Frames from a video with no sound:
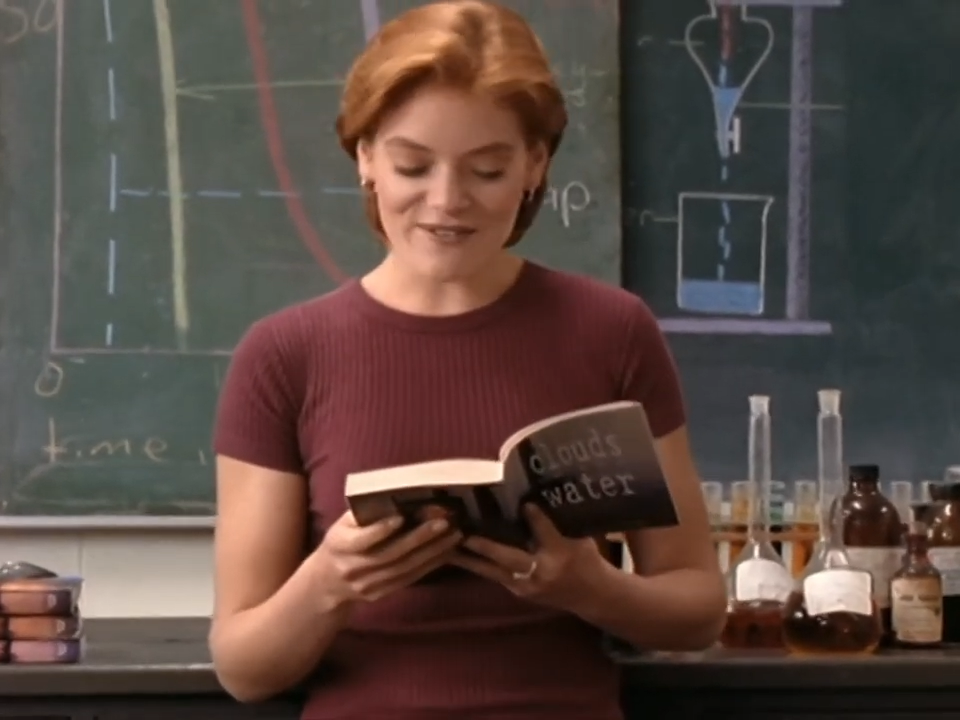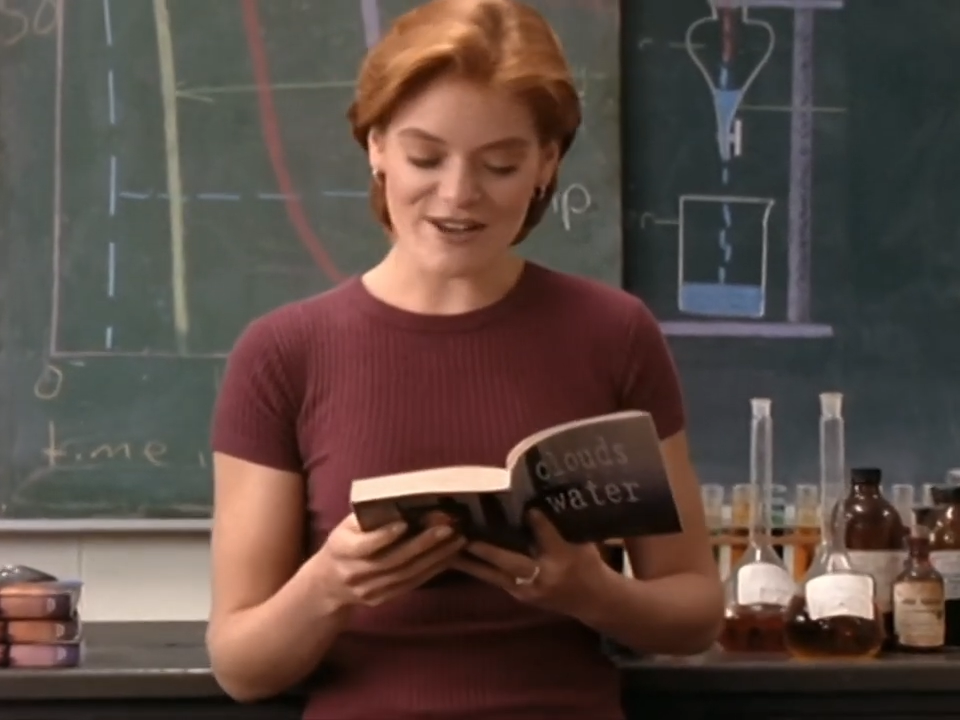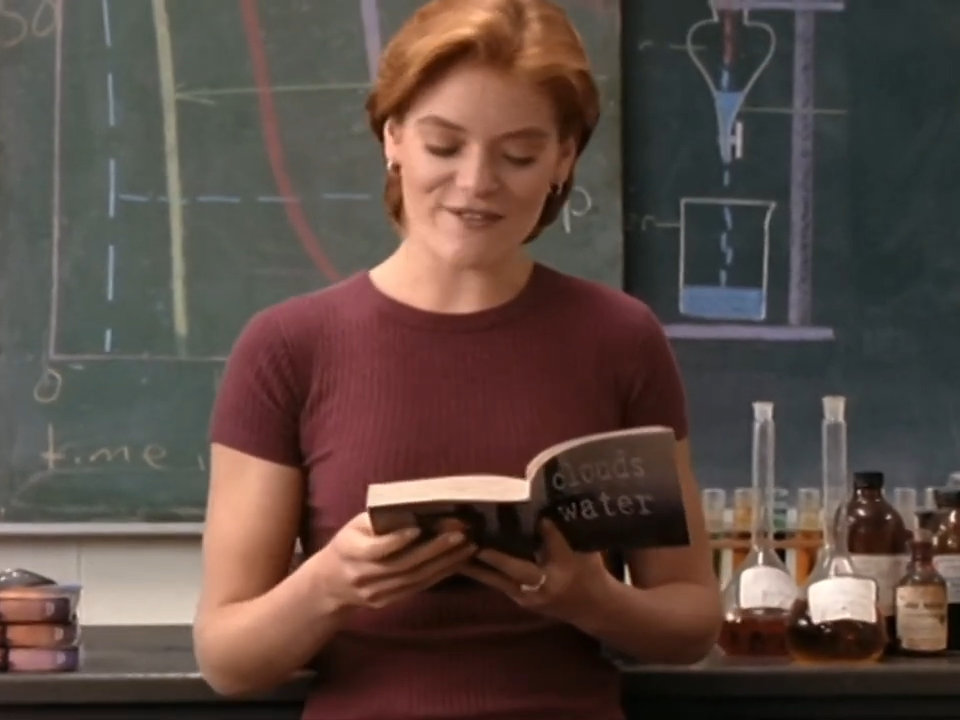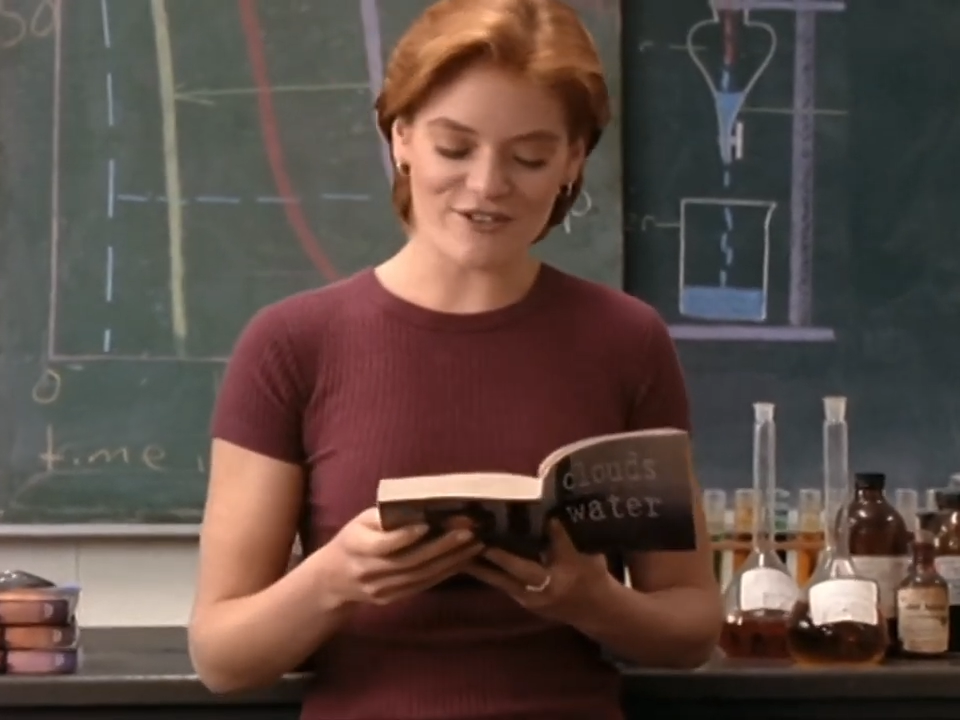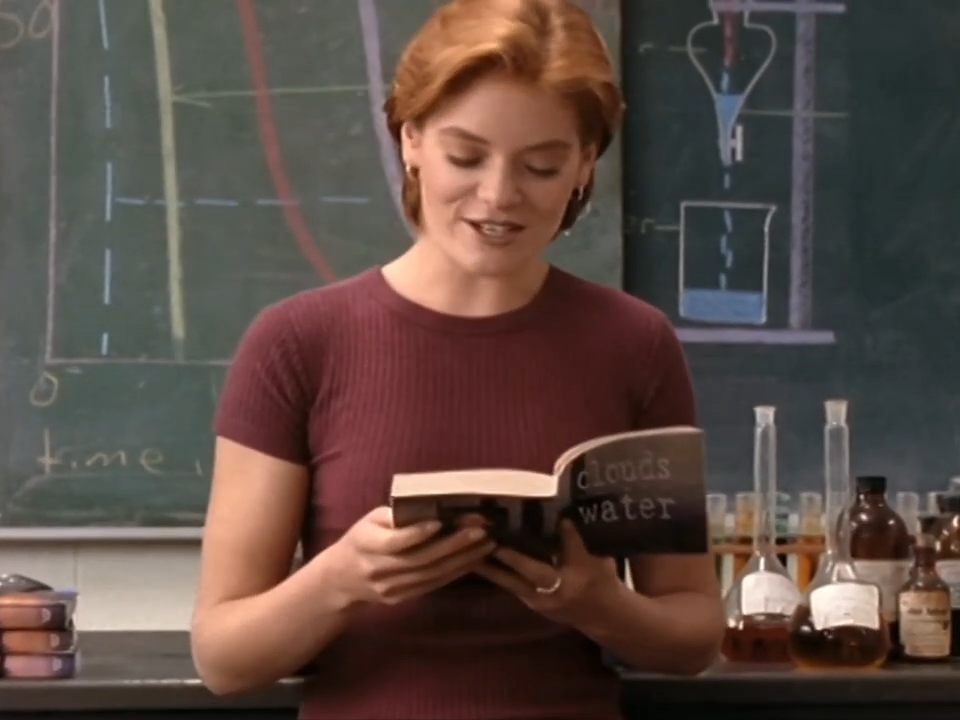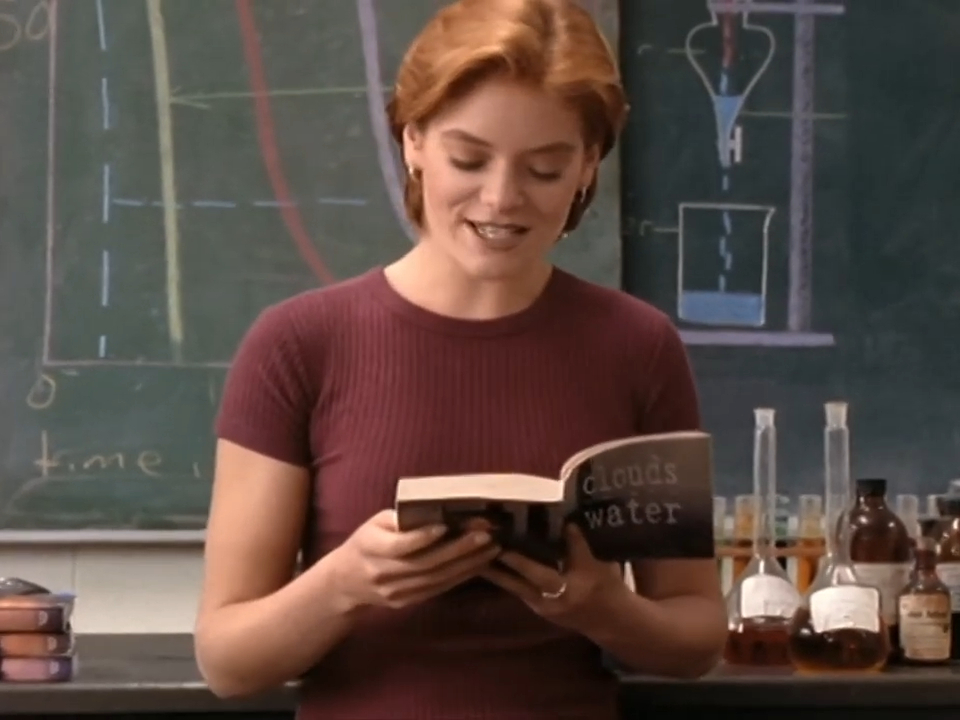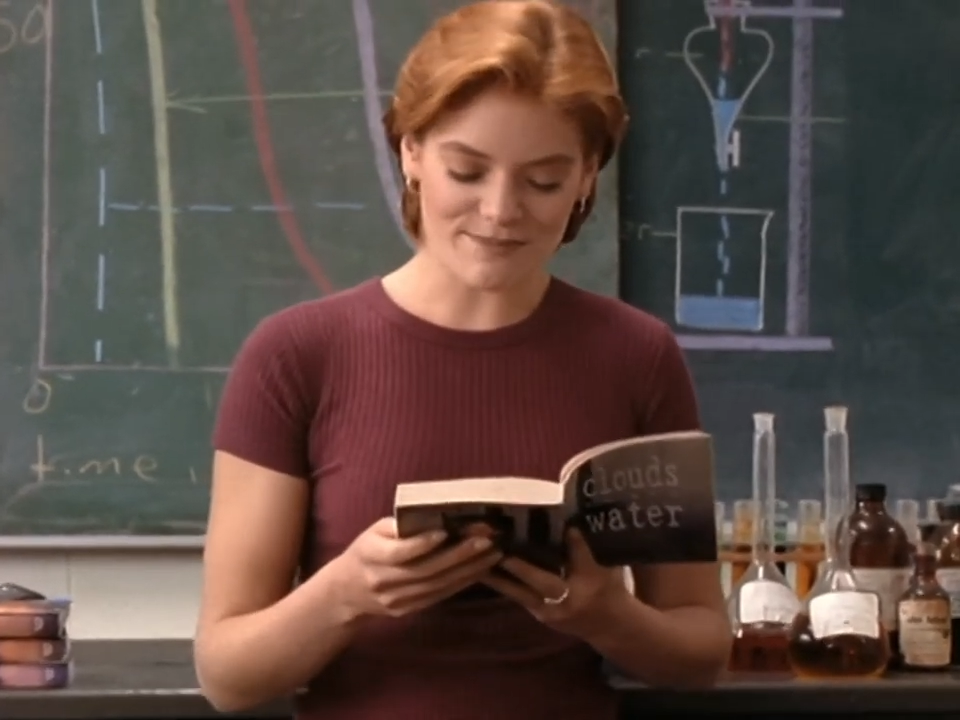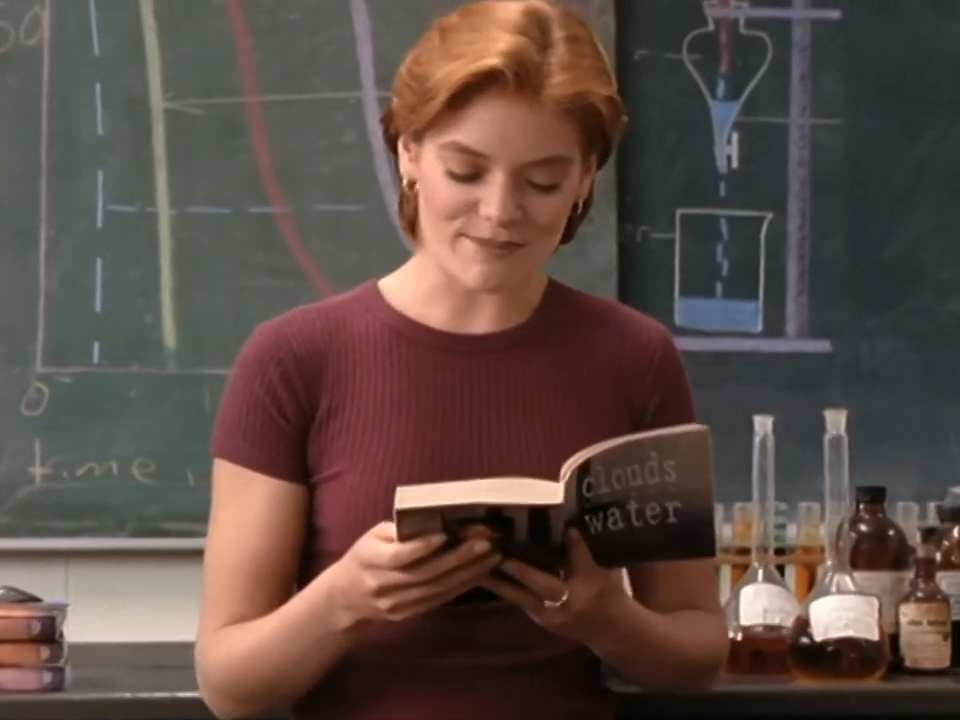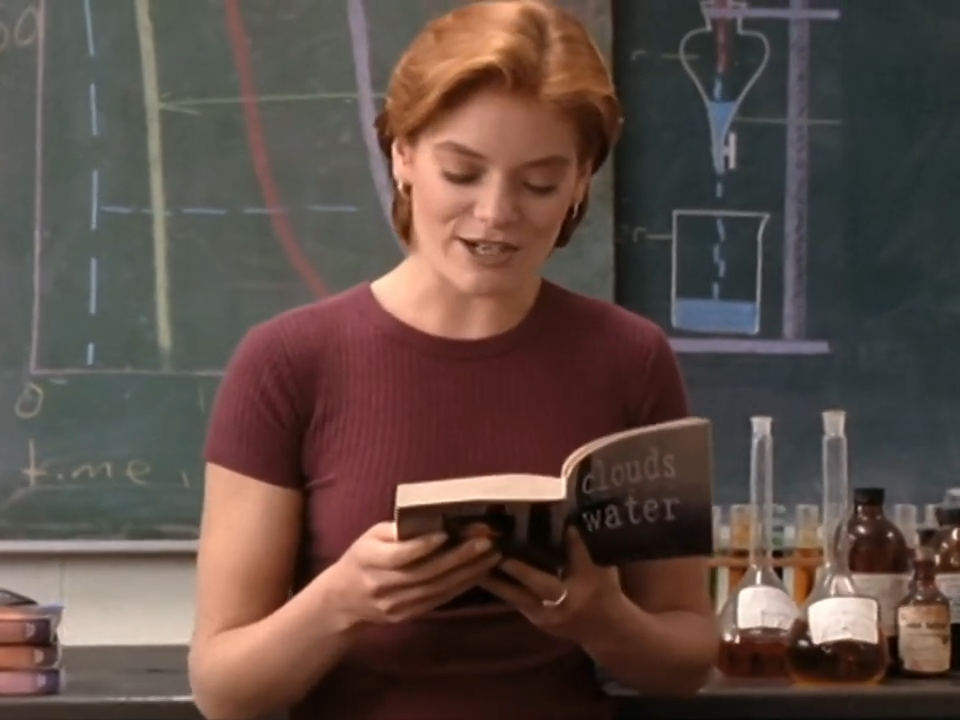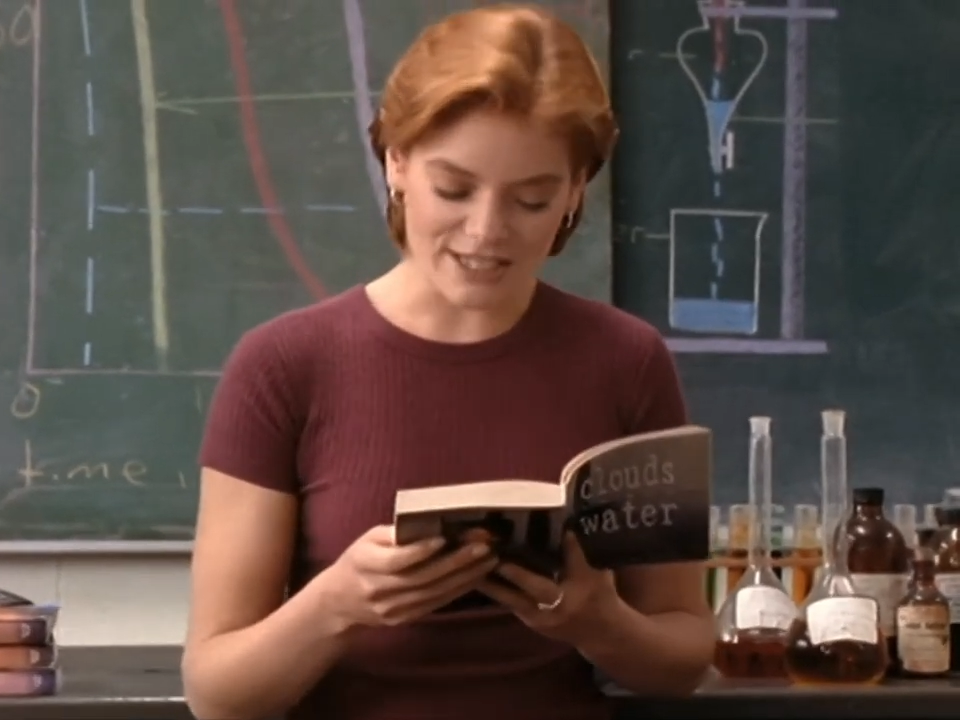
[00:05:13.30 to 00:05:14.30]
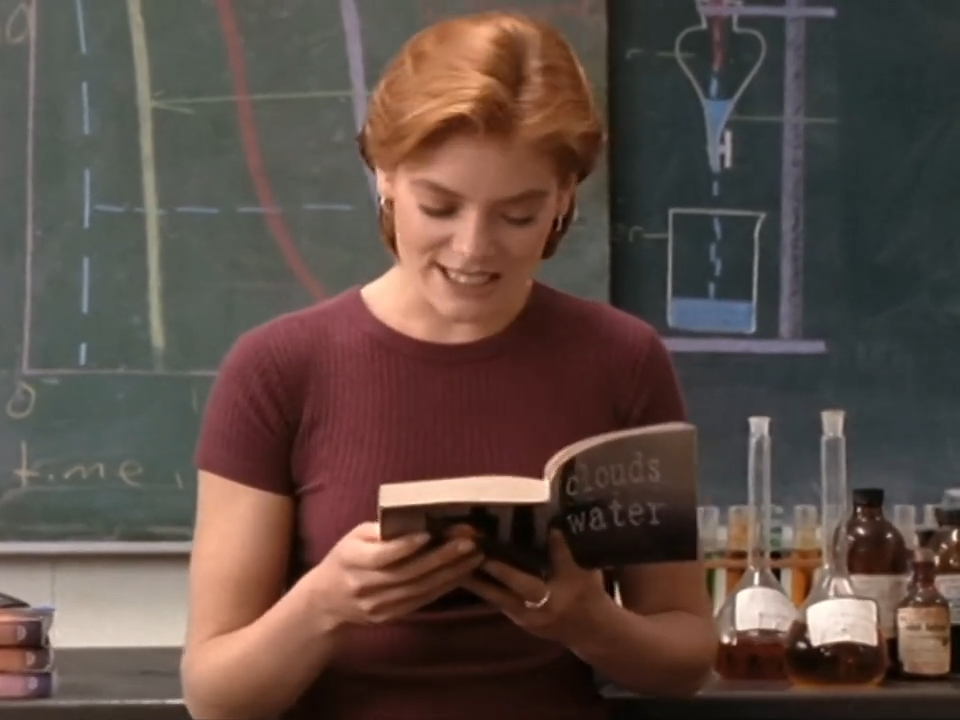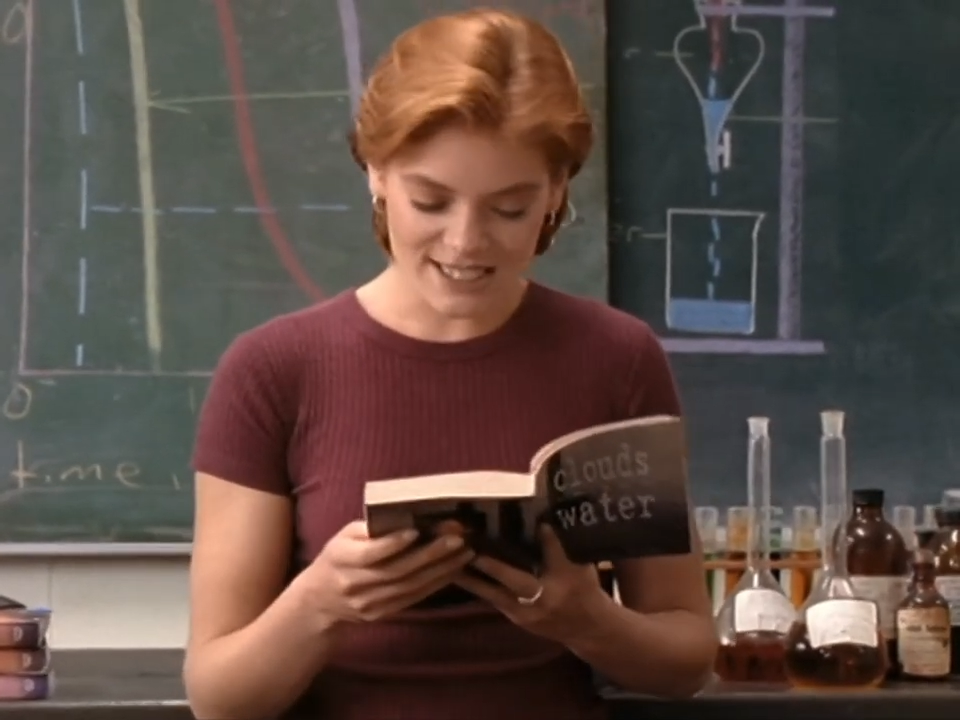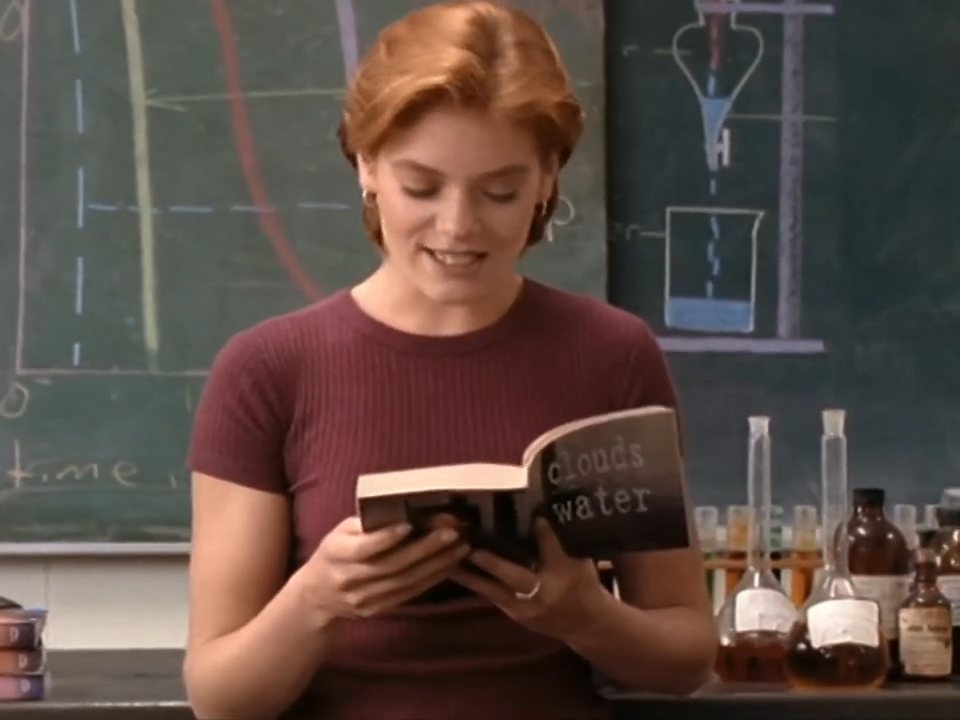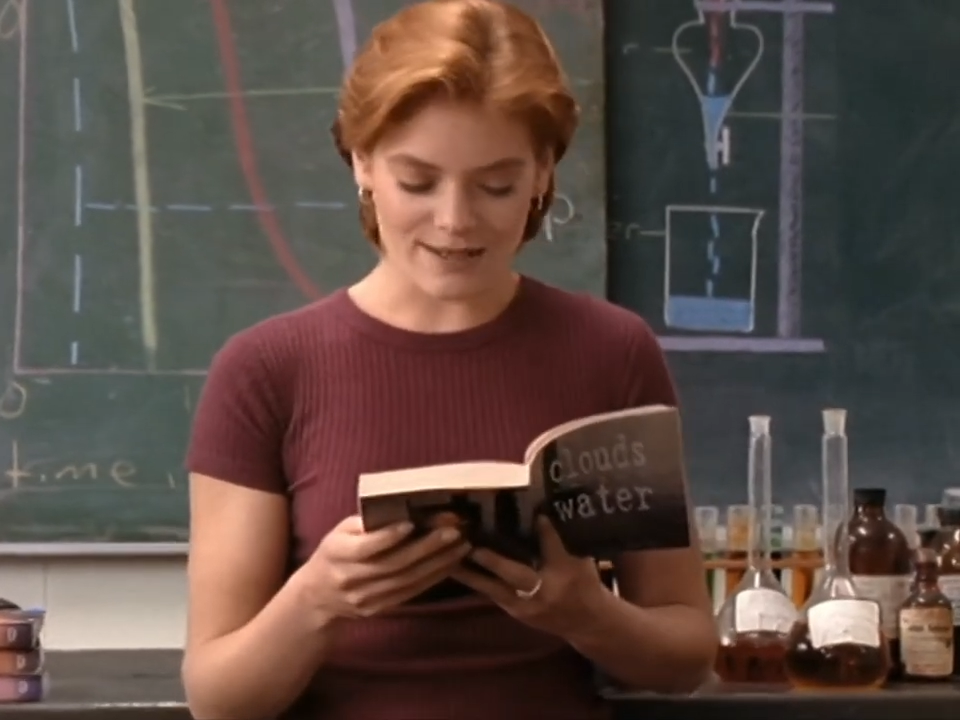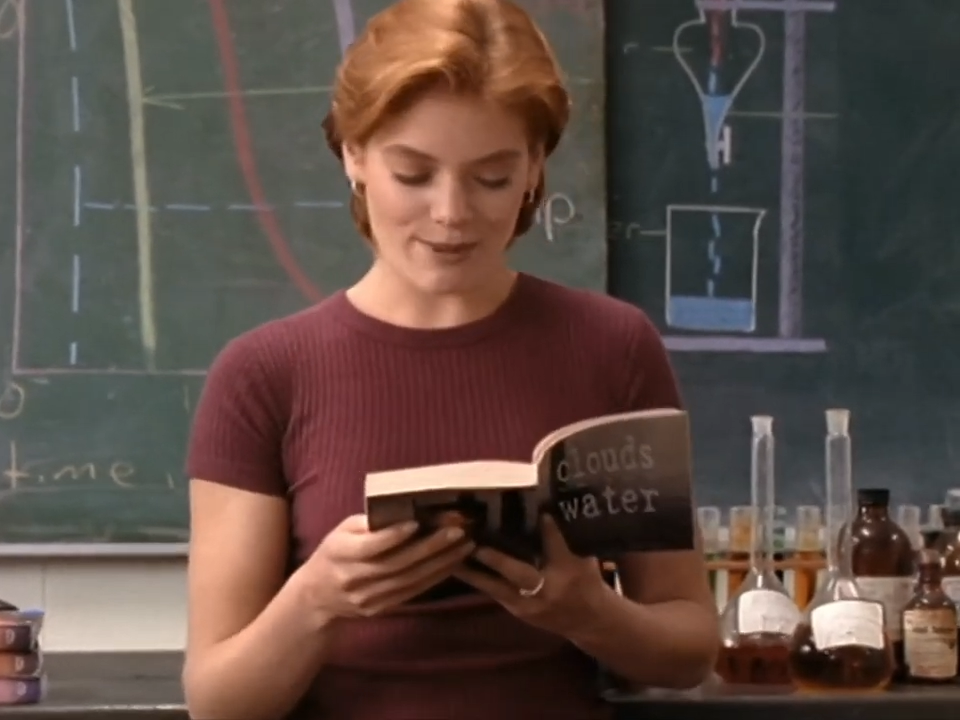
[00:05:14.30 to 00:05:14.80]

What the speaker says: have ever experienced